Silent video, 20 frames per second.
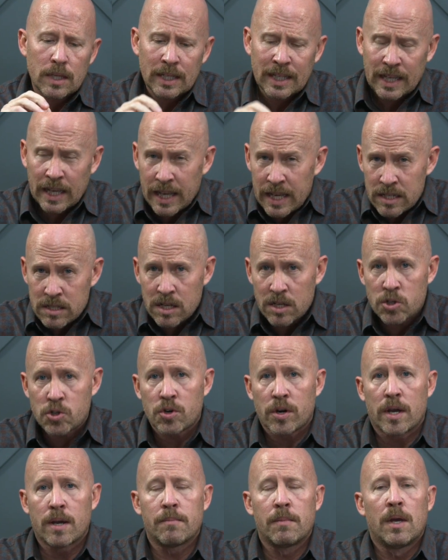Easy
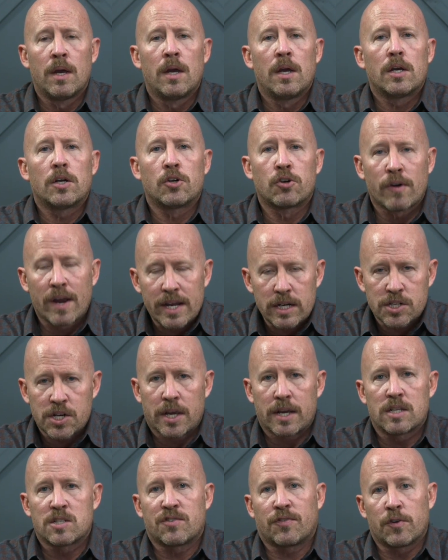trip. Great
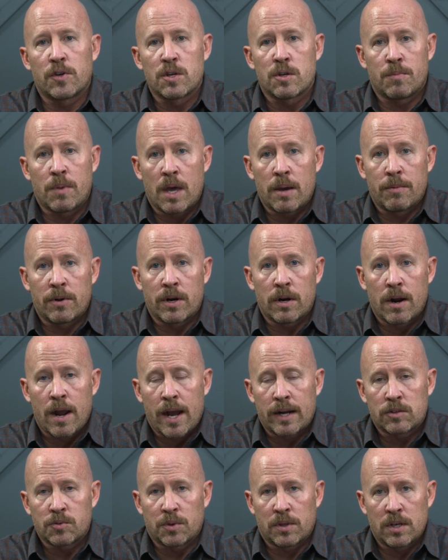chance for you to be able to
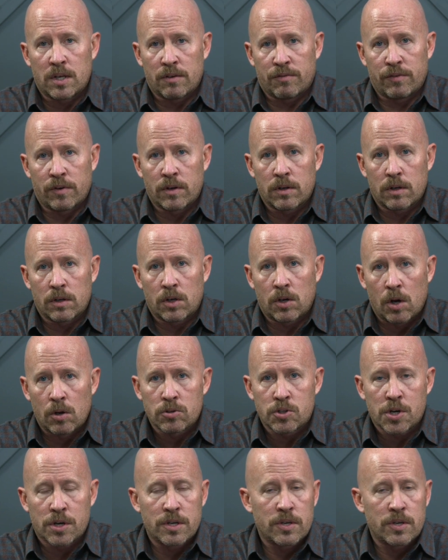interact with a different culture.